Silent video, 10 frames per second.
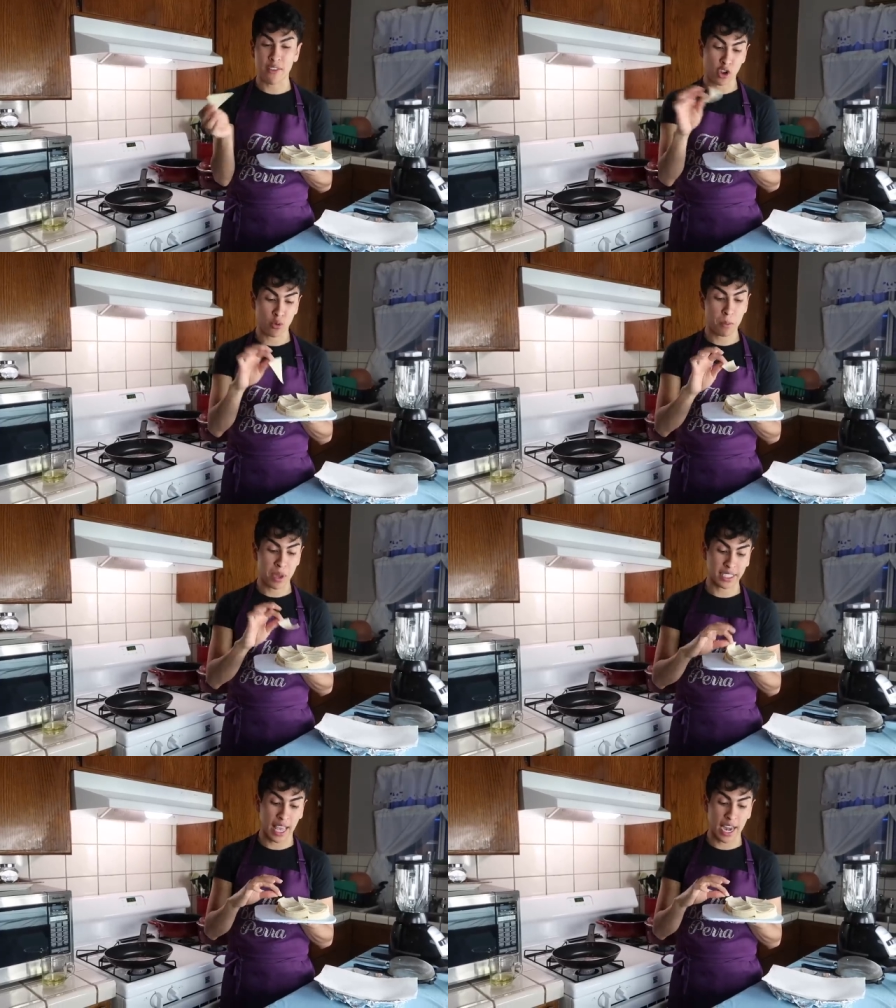A ver cómo
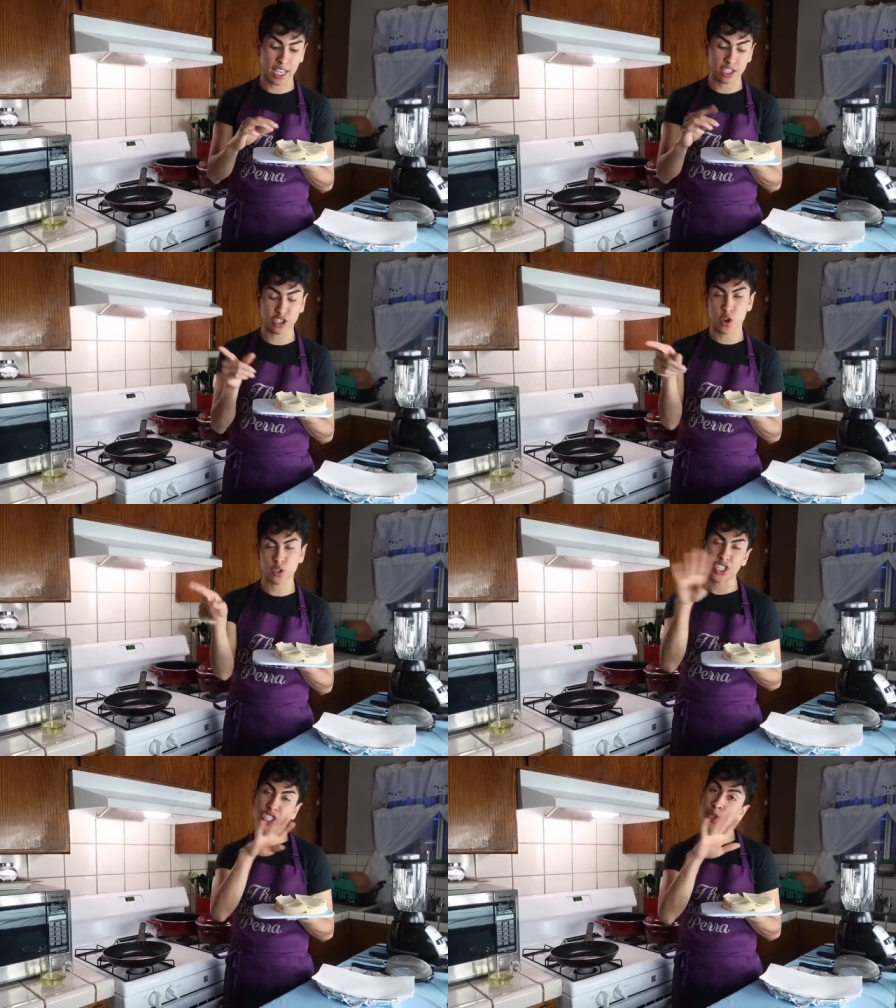me sale.
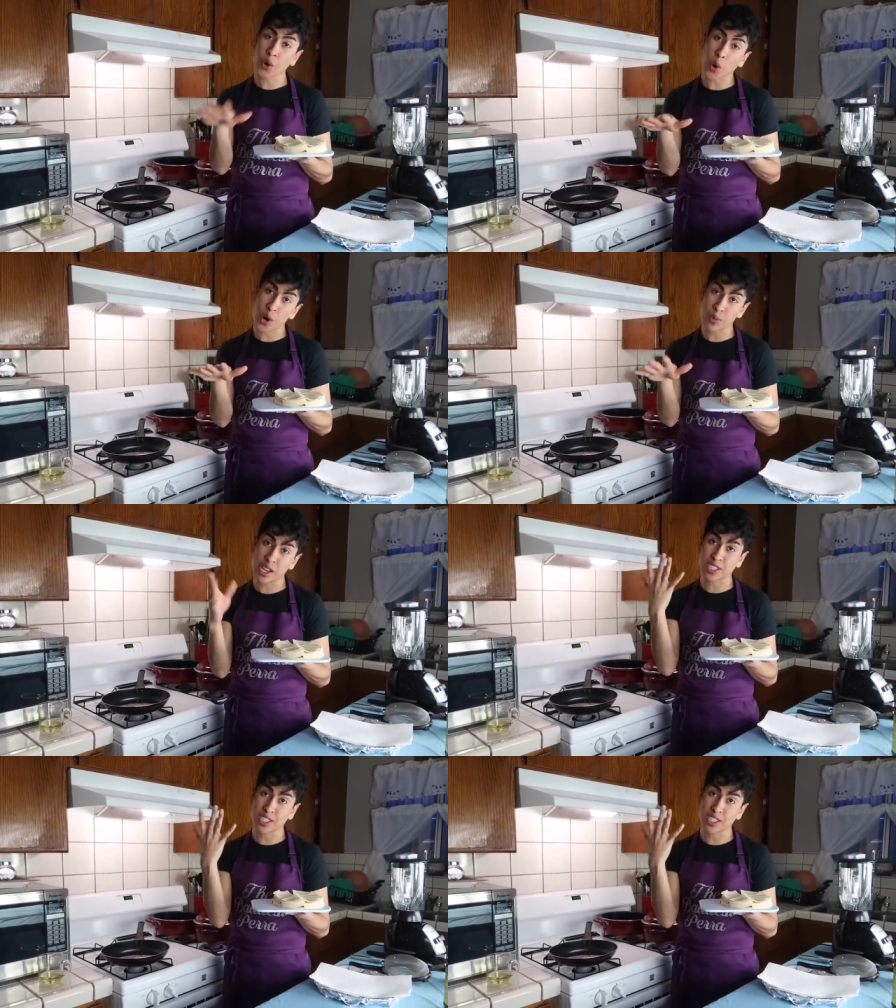So she's just recording me.